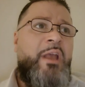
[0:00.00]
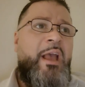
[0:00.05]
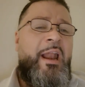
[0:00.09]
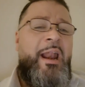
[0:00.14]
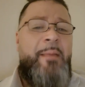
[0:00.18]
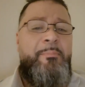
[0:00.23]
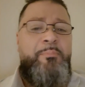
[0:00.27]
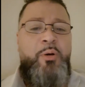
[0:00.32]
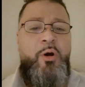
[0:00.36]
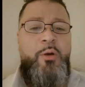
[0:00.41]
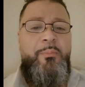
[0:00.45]

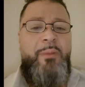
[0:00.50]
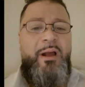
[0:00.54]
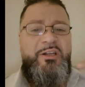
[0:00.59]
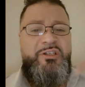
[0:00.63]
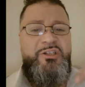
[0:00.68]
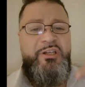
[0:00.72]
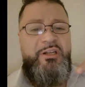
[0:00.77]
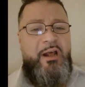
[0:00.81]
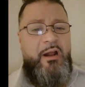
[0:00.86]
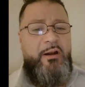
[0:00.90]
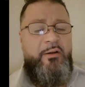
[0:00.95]
And I put my
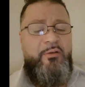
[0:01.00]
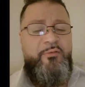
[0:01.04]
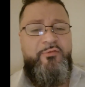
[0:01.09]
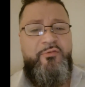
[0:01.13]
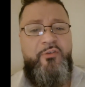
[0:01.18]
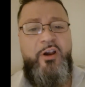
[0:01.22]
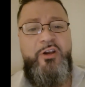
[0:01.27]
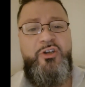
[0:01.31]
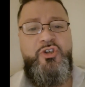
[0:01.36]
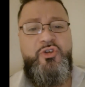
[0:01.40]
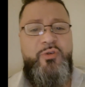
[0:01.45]
shit out on
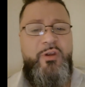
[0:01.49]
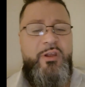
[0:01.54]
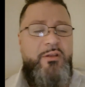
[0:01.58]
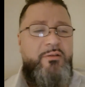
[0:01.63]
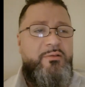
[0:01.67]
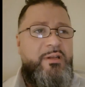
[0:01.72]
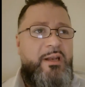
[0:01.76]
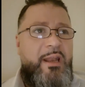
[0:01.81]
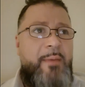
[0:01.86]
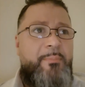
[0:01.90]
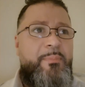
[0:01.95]
Front
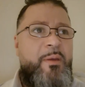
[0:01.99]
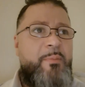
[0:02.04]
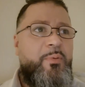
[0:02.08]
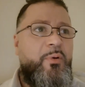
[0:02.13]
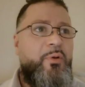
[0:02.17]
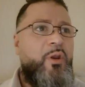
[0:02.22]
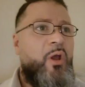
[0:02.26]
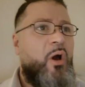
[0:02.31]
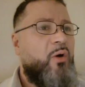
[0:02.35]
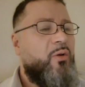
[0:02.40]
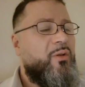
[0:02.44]
Street to let
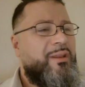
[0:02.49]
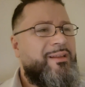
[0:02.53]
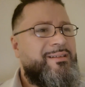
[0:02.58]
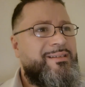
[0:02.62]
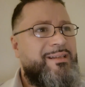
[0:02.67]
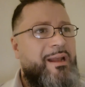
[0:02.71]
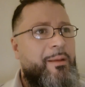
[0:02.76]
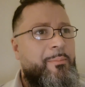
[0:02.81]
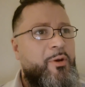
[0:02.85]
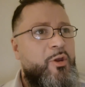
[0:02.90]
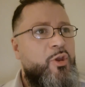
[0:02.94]
people know,
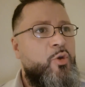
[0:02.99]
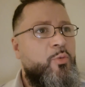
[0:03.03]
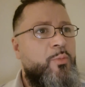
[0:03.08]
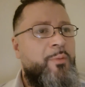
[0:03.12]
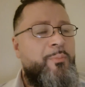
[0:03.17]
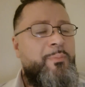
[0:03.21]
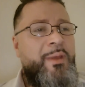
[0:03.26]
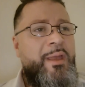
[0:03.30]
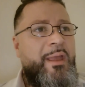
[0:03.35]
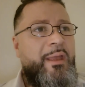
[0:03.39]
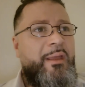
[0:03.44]
listen, I'm a
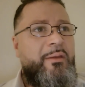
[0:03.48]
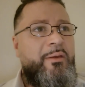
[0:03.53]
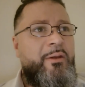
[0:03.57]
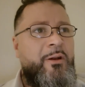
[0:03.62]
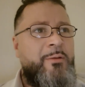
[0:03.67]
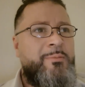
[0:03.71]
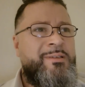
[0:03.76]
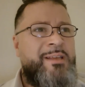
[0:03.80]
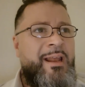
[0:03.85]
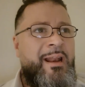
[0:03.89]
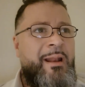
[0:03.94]
human being. You
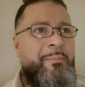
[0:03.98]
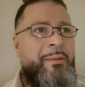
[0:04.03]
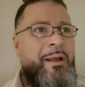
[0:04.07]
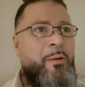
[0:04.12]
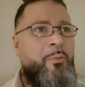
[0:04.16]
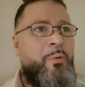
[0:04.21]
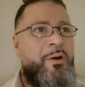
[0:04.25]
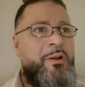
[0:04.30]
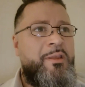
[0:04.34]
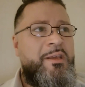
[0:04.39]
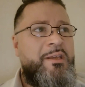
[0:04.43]
know what I'm saying? I'm
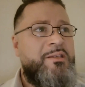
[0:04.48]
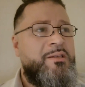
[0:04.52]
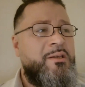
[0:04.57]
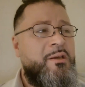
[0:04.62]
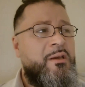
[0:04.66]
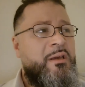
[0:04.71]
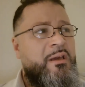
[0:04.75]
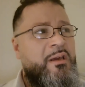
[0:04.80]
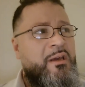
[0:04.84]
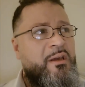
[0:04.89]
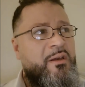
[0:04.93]
not one of
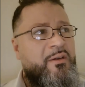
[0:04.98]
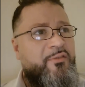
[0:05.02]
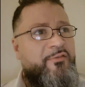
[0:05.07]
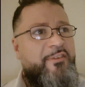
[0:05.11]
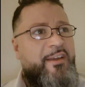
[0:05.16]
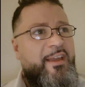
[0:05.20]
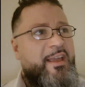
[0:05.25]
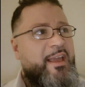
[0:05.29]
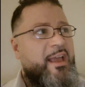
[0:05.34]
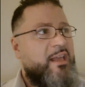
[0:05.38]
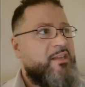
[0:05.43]
these
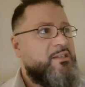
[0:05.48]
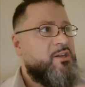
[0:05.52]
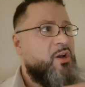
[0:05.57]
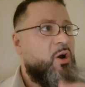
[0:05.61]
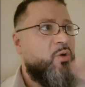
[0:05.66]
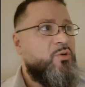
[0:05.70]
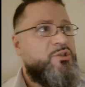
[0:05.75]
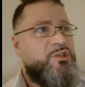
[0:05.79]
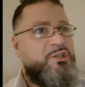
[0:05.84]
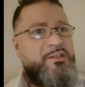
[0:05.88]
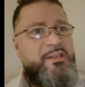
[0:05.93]
fake-ass
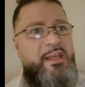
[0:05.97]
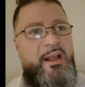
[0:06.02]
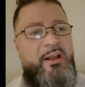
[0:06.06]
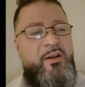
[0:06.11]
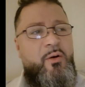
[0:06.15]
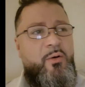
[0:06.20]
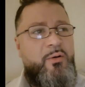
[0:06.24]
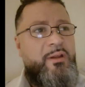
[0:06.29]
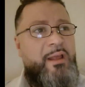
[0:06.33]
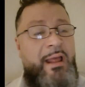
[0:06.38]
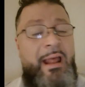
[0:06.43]
coaches
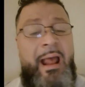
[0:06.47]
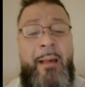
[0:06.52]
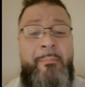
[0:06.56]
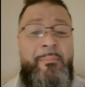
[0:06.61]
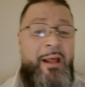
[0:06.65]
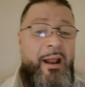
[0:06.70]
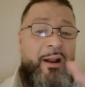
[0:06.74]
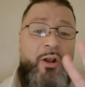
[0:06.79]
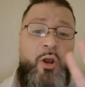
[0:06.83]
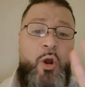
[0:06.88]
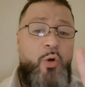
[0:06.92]
that go there.
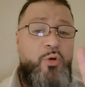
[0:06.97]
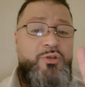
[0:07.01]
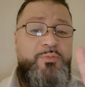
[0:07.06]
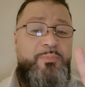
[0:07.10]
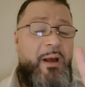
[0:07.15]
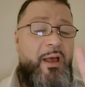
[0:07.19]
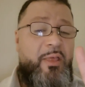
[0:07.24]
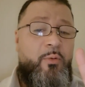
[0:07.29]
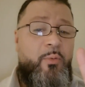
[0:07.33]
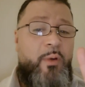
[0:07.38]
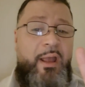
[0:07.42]
I'm not a
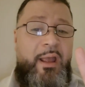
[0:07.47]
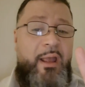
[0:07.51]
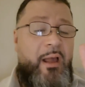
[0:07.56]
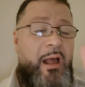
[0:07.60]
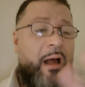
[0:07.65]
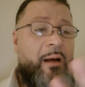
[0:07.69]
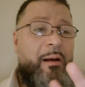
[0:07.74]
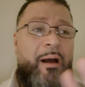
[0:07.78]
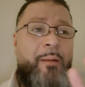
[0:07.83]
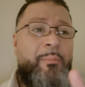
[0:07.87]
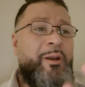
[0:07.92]
coach, by the way.
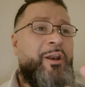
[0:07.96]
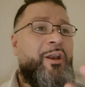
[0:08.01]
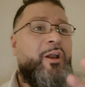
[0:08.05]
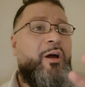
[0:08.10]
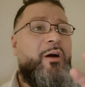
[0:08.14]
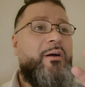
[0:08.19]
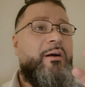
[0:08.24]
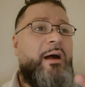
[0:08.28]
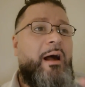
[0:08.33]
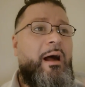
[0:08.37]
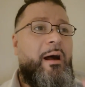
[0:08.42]

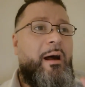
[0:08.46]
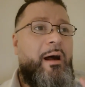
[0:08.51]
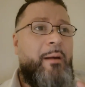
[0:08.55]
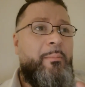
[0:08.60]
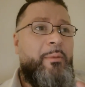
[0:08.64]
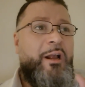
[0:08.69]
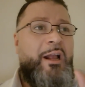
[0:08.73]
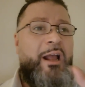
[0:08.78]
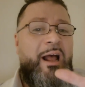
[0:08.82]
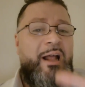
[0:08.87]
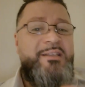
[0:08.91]

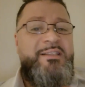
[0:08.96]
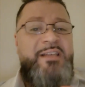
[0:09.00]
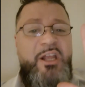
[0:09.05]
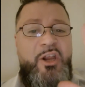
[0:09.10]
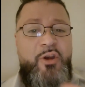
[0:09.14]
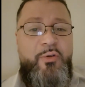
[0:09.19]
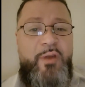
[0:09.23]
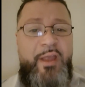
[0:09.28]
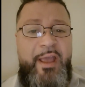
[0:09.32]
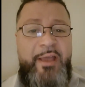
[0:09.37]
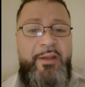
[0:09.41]
I'm a
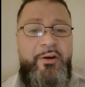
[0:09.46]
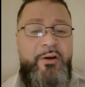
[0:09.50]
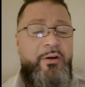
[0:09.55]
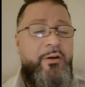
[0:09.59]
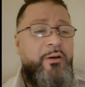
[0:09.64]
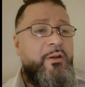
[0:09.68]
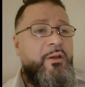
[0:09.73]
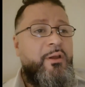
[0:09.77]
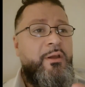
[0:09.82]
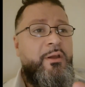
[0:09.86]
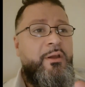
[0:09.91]
content
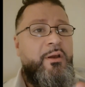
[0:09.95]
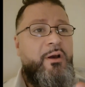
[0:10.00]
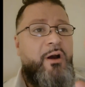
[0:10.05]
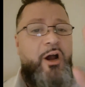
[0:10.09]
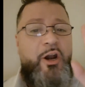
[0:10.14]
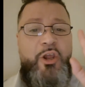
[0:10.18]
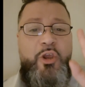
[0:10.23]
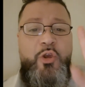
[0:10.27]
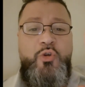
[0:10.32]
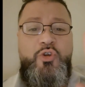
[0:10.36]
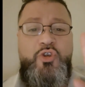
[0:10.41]
creator
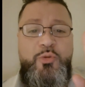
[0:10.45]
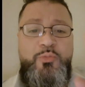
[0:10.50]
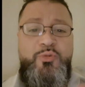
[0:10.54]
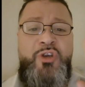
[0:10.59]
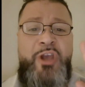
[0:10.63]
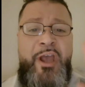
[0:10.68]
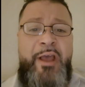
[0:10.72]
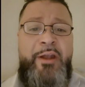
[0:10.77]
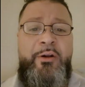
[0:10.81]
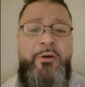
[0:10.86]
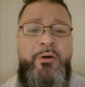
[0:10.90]
on a YouTube
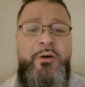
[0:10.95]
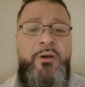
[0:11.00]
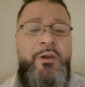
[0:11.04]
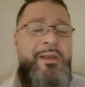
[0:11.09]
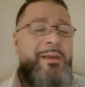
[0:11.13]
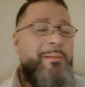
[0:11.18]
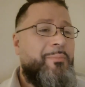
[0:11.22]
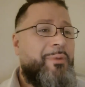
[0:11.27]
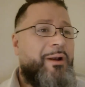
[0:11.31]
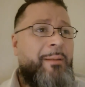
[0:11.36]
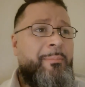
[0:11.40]
channel,
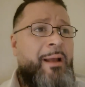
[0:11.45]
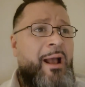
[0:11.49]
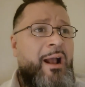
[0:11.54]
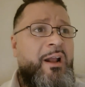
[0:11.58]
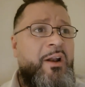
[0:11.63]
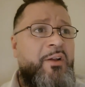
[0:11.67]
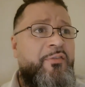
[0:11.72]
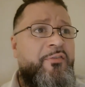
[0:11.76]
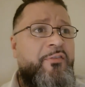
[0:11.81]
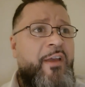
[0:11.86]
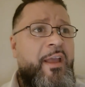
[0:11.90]
but I'm not
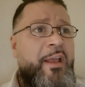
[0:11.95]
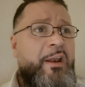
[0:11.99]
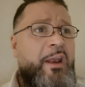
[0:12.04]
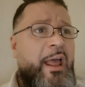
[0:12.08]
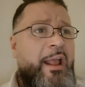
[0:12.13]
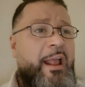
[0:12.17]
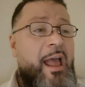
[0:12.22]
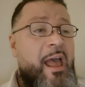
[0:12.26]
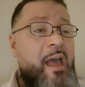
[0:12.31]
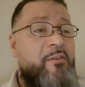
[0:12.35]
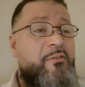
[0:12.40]
going to fake
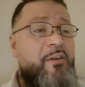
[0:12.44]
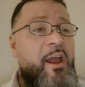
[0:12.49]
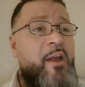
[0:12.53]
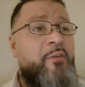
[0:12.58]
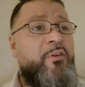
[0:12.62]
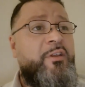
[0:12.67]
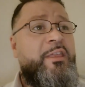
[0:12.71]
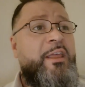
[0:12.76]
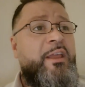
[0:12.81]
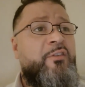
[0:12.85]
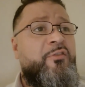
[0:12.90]
like I have
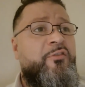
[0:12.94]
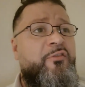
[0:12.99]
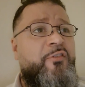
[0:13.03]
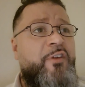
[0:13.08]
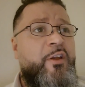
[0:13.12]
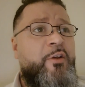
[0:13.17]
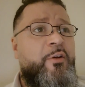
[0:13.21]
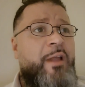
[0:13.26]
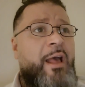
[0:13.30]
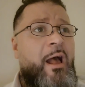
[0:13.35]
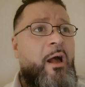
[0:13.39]
everything
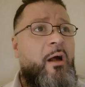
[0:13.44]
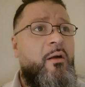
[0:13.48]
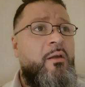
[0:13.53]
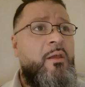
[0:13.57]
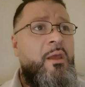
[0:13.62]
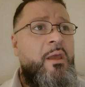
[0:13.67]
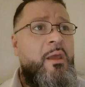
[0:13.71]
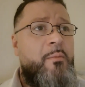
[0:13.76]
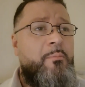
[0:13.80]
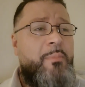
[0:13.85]
figured out.